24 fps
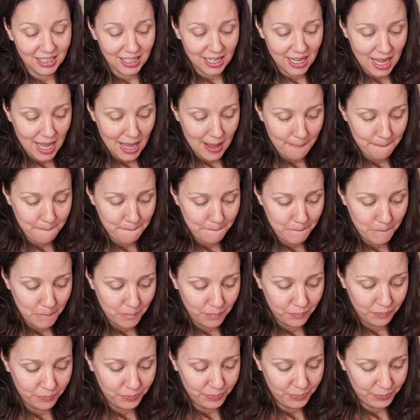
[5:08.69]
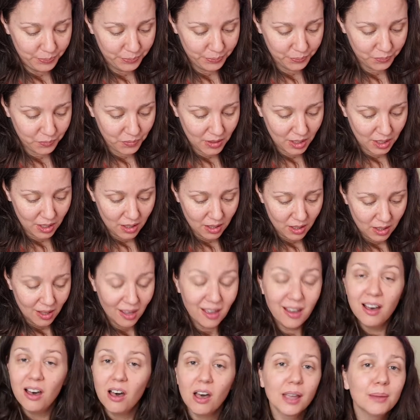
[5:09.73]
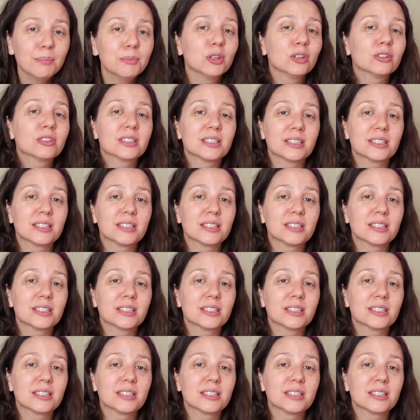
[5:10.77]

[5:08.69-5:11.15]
Um, I'm not a